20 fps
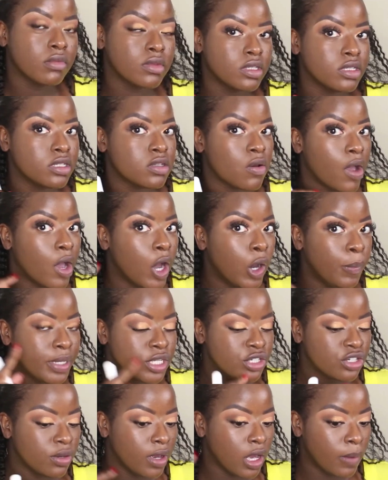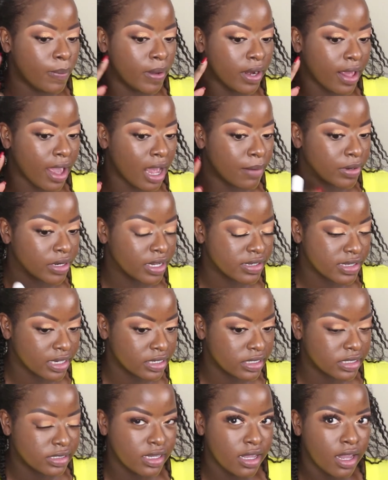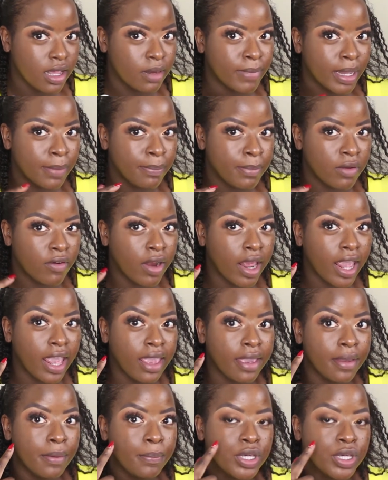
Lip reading: So I hope it's showing up on camera because I can see it in my mirror here,